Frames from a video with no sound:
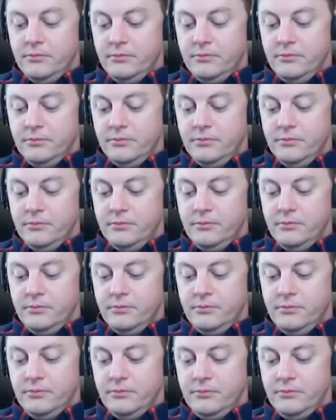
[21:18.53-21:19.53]

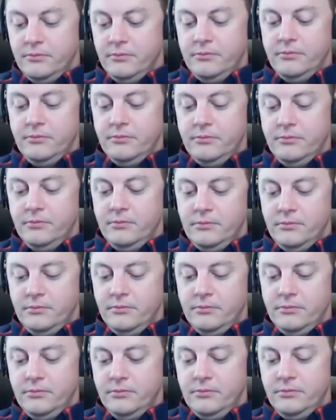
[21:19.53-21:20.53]

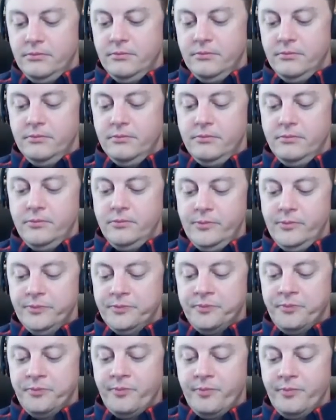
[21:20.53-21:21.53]

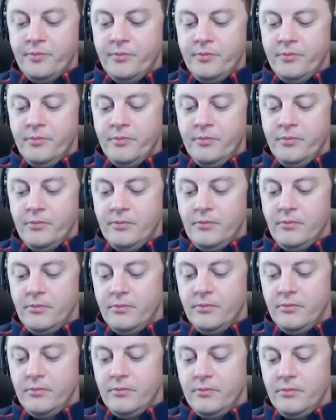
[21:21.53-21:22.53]

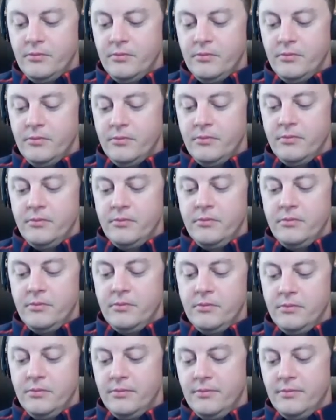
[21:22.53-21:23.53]

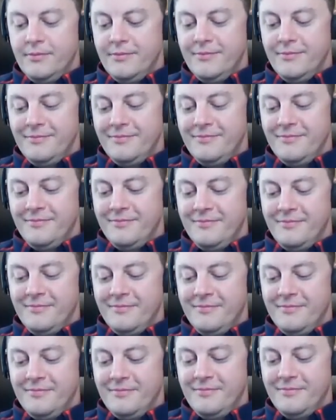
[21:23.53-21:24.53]

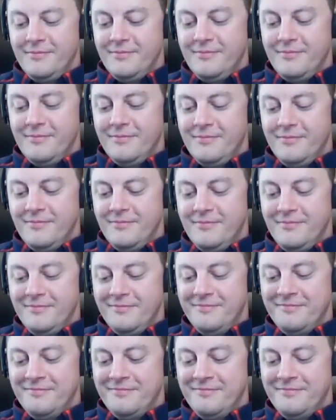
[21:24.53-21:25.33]
[no speech]